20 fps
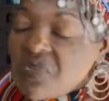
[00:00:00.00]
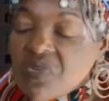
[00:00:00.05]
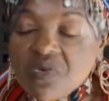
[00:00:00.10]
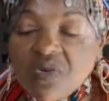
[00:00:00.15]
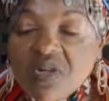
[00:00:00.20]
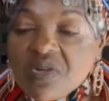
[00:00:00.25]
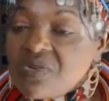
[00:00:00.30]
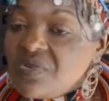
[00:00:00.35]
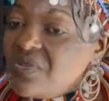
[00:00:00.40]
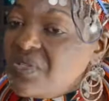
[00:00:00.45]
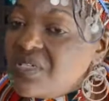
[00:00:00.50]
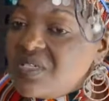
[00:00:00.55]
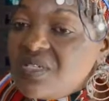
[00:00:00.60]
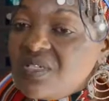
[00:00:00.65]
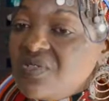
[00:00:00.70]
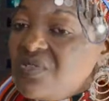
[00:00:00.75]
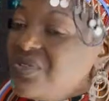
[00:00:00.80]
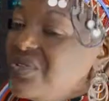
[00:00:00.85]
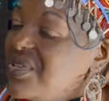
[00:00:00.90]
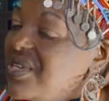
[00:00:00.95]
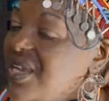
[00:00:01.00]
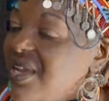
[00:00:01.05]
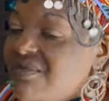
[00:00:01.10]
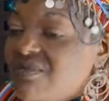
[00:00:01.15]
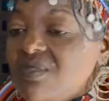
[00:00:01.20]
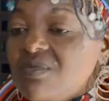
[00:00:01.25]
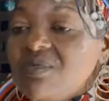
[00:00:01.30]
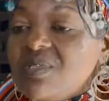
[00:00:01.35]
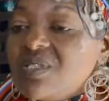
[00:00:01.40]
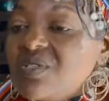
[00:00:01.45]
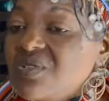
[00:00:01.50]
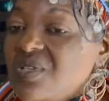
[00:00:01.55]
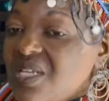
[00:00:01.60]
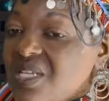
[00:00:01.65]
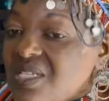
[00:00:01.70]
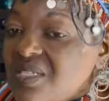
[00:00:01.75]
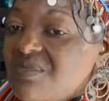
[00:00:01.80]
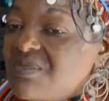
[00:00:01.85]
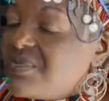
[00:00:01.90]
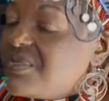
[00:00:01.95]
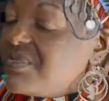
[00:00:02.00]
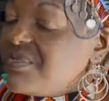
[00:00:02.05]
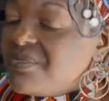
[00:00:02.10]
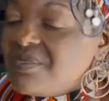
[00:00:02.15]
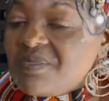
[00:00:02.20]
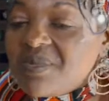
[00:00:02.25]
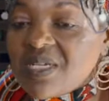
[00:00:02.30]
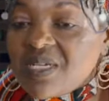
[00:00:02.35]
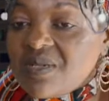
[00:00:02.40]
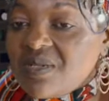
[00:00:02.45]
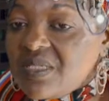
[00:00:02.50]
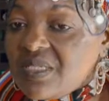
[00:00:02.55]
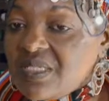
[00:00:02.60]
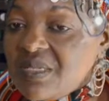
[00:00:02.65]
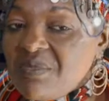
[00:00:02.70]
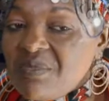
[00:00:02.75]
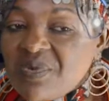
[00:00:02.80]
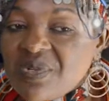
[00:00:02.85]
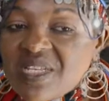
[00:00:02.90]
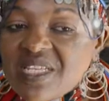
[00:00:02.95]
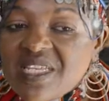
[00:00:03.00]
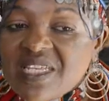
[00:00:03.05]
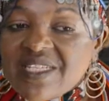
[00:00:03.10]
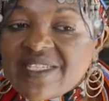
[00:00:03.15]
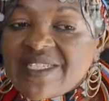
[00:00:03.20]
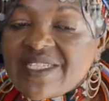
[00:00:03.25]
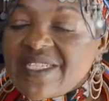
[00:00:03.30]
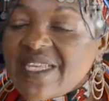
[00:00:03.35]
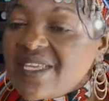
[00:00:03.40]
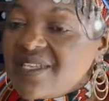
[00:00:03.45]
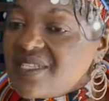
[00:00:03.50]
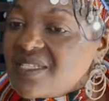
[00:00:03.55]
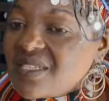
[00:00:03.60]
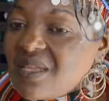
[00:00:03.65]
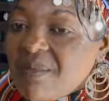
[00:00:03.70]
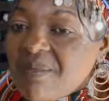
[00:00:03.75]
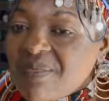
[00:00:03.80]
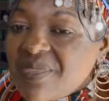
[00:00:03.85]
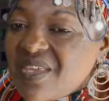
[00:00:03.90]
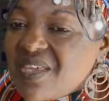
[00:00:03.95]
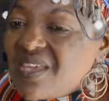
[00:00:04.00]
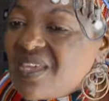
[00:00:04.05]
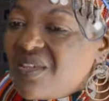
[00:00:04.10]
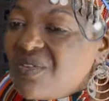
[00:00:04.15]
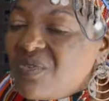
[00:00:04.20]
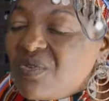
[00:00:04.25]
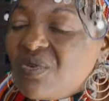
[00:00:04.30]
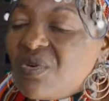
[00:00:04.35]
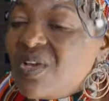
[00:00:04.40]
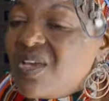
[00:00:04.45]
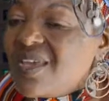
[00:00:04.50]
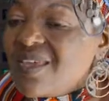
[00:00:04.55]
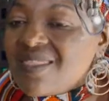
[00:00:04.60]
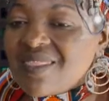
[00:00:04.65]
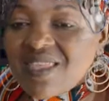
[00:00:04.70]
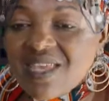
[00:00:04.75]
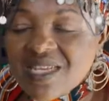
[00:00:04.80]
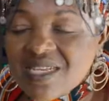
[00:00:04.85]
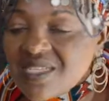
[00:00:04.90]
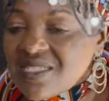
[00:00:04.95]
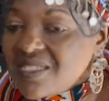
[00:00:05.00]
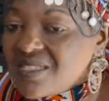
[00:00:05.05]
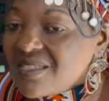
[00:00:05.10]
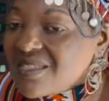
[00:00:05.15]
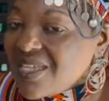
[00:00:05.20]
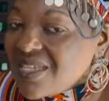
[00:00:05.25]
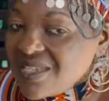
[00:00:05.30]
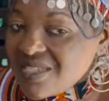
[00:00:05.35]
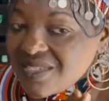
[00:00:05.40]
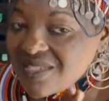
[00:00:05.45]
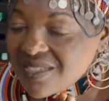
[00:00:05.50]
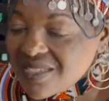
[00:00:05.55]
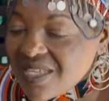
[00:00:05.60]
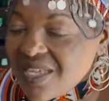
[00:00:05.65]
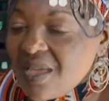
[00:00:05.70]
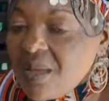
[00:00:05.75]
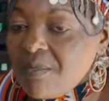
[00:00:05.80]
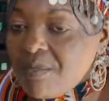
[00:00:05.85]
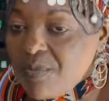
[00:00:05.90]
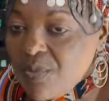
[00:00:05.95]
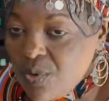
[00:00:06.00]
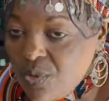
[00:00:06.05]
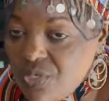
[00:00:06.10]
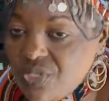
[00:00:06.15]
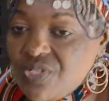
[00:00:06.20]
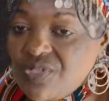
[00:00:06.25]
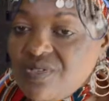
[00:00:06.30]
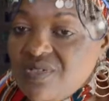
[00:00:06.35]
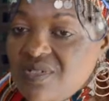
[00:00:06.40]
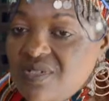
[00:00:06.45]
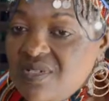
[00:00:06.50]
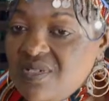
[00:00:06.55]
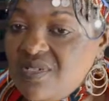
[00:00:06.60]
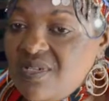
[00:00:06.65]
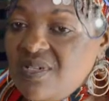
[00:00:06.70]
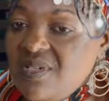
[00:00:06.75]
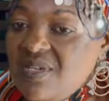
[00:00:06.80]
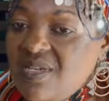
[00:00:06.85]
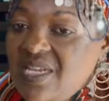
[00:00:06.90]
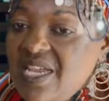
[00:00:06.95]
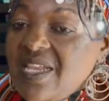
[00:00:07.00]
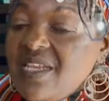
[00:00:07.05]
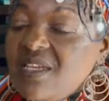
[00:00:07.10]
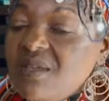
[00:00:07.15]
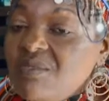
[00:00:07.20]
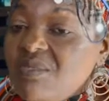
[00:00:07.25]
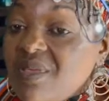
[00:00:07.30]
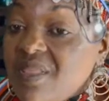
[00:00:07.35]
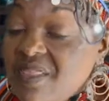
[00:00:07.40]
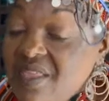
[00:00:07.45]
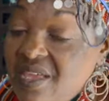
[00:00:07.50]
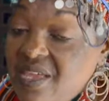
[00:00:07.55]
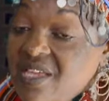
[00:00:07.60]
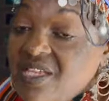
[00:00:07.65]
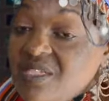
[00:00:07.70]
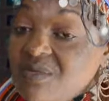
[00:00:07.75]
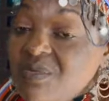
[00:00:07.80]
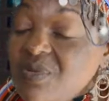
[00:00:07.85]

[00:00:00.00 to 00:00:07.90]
You are good. You don't have to be stressed because somebody else said something, you know. That is their portion. Let it be theirs,